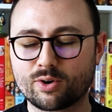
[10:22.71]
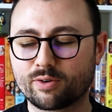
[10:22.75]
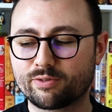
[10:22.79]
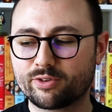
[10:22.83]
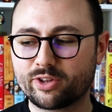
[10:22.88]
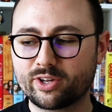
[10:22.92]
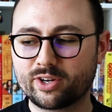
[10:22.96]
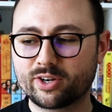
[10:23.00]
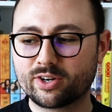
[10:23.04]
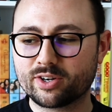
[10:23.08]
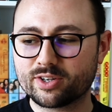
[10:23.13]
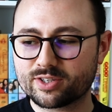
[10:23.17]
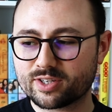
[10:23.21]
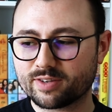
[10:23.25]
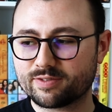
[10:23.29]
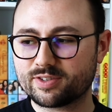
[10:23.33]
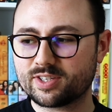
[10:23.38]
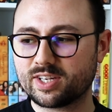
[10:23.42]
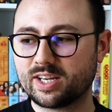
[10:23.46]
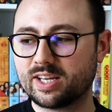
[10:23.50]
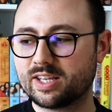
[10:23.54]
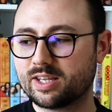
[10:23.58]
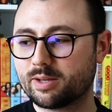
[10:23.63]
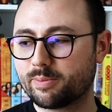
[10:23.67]
Over the years, I've
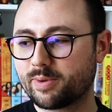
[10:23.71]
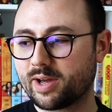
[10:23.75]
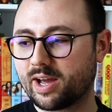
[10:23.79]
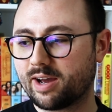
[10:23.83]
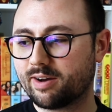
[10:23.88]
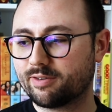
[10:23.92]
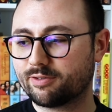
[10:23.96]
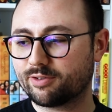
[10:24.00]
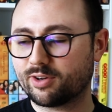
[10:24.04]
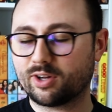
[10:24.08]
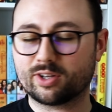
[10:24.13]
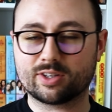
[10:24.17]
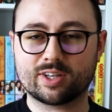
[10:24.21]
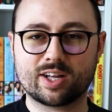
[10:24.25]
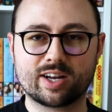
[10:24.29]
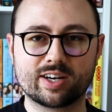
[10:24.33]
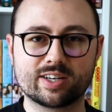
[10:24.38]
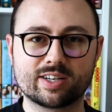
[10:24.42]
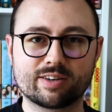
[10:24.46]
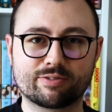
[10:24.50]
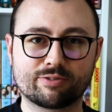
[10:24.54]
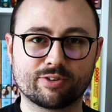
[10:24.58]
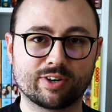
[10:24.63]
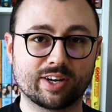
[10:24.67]
seen them have a lot
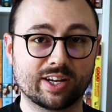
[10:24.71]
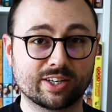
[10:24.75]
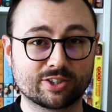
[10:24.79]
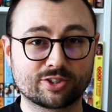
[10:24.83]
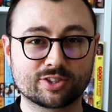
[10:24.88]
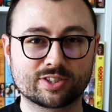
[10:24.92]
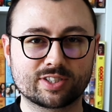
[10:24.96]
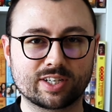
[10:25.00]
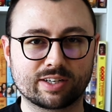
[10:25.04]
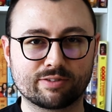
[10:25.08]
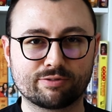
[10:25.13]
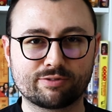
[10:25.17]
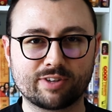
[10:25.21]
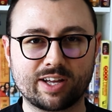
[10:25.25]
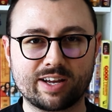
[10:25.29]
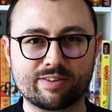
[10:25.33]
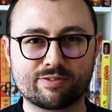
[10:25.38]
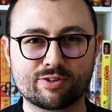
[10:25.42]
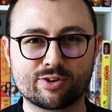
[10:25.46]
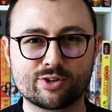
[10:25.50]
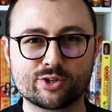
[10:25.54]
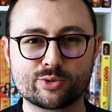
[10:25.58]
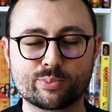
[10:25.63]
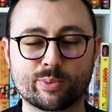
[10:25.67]
of different interesting
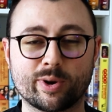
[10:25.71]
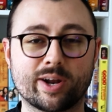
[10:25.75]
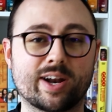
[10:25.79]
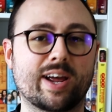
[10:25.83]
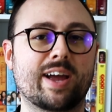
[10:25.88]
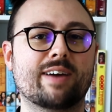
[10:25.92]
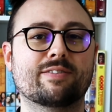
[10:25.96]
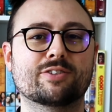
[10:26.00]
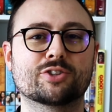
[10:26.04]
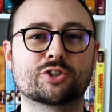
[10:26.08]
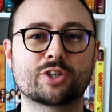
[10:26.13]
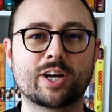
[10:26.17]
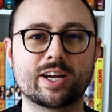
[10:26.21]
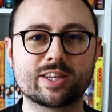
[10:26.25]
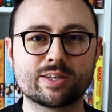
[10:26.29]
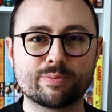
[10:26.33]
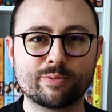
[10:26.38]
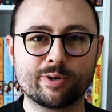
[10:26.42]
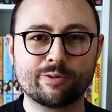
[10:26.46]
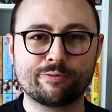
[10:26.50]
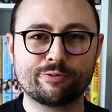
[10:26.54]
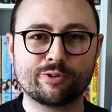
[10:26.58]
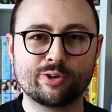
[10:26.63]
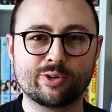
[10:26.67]
flavors, but I haven't tried them
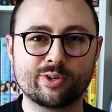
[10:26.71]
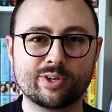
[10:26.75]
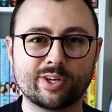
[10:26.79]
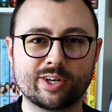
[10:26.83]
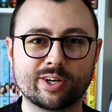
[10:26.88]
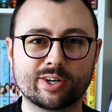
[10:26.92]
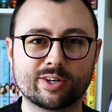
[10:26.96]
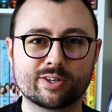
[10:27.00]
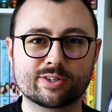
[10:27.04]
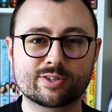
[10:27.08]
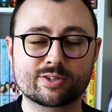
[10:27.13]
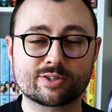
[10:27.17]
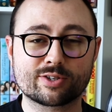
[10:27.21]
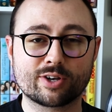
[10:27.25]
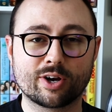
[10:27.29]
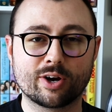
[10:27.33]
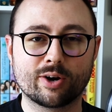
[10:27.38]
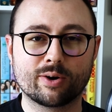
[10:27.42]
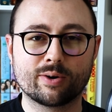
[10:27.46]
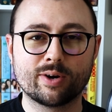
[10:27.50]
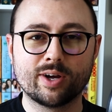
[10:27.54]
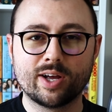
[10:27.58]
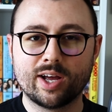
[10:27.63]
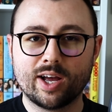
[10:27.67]
in a few years,
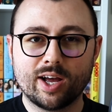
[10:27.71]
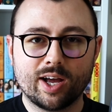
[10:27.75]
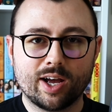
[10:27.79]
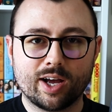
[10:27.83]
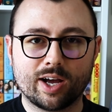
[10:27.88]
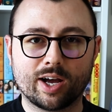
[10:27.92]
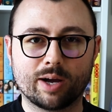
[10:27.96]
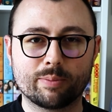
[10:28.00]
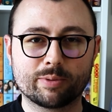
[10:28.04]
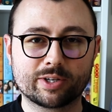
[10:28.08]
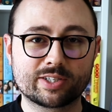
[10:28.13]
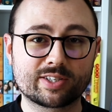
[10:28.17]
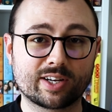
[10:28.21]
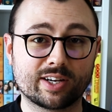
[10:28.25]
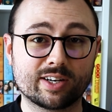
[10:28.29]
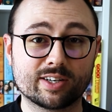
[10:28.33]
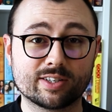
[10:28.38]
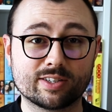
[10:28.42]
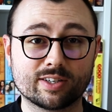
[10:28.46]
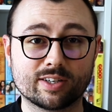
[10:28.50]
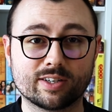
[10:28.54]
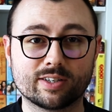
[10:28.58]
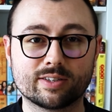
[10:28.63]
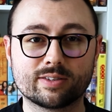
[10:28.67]
so I'm
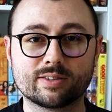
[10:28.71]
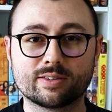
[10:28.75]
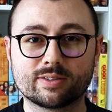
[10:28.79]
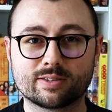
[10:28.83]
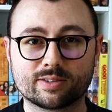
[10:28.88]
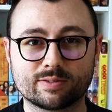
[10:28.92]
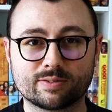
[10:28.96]
excited to